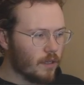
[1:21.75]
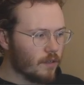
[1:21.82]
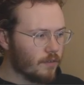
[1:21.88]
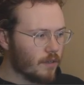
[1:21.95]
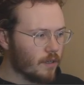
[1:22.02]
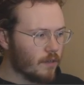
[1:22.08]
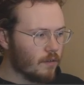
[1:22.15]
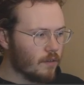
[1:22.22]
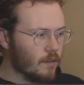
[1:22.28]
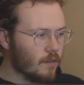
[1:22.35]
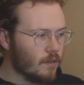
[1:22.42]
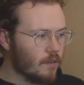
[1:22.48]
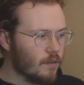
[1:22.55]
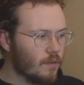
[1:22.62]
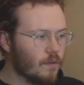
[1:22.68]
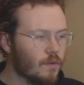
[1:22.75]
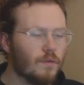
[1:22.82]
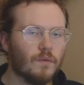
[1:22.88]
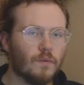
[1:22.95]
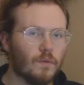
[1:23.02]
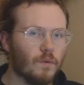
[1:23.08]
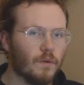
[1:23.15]
around
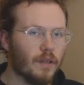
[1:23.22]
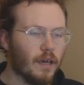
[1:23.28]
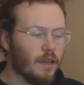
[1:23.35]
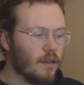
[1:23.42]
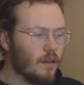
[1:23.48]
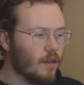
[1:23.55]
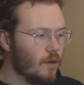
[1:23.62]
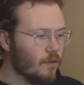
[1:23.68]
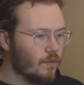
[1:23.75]
with that node